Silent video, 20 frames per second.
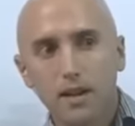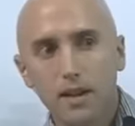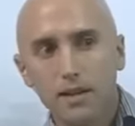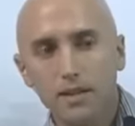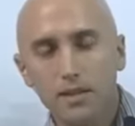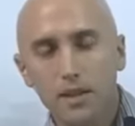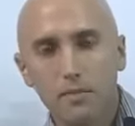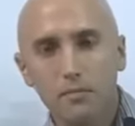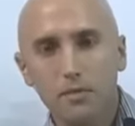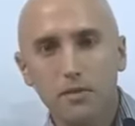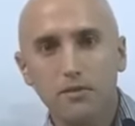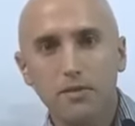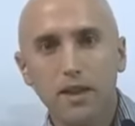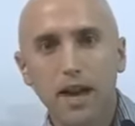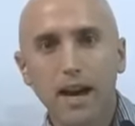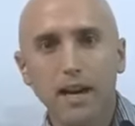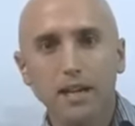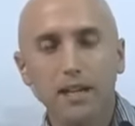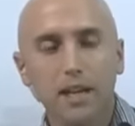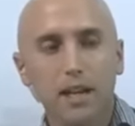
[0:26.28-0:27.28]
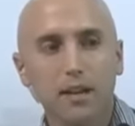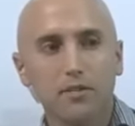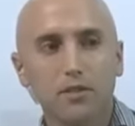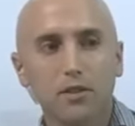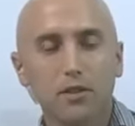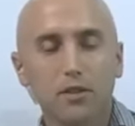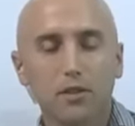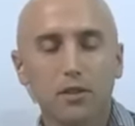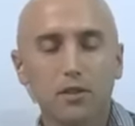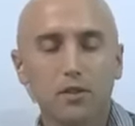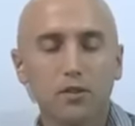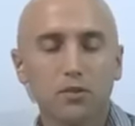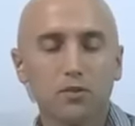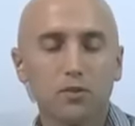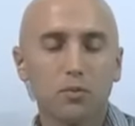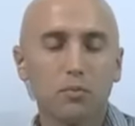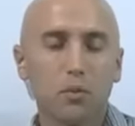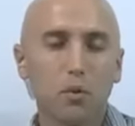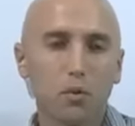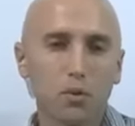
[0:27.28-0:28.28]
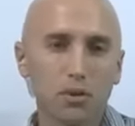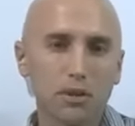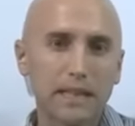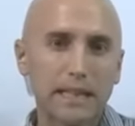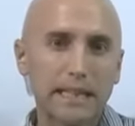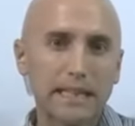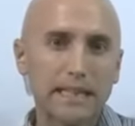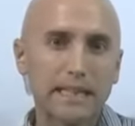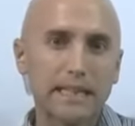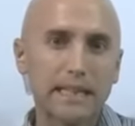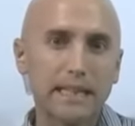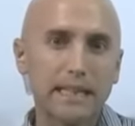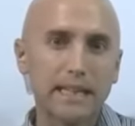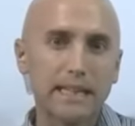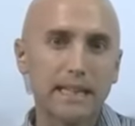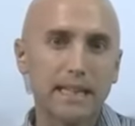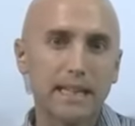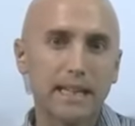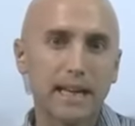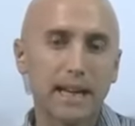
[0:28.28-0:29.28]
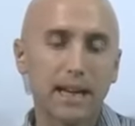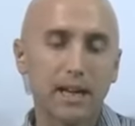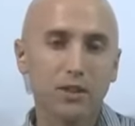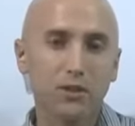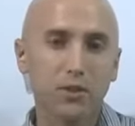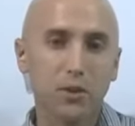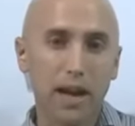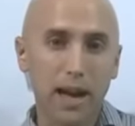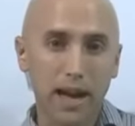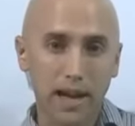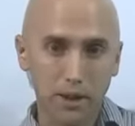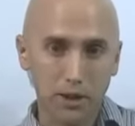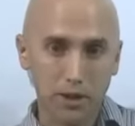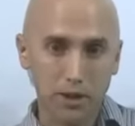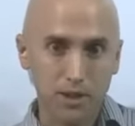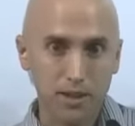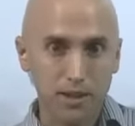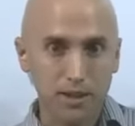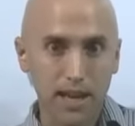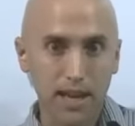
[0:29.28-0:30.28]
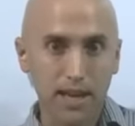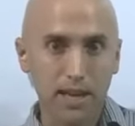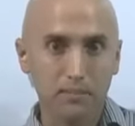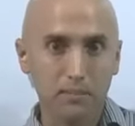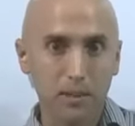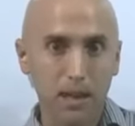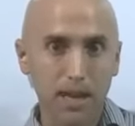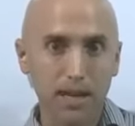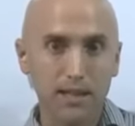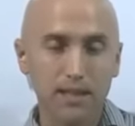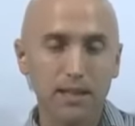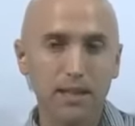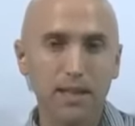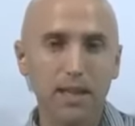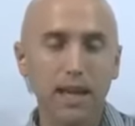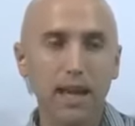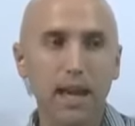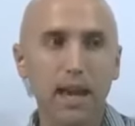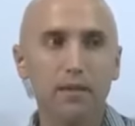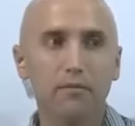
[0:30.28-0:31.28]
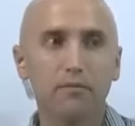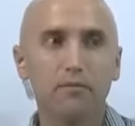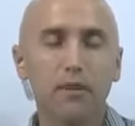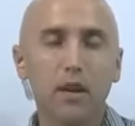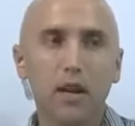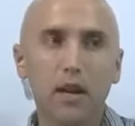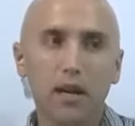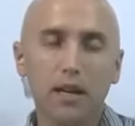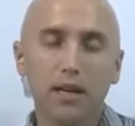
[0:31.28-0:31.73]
In terms of that, you have to look at who's reporting the actual actions taking place in Kiev.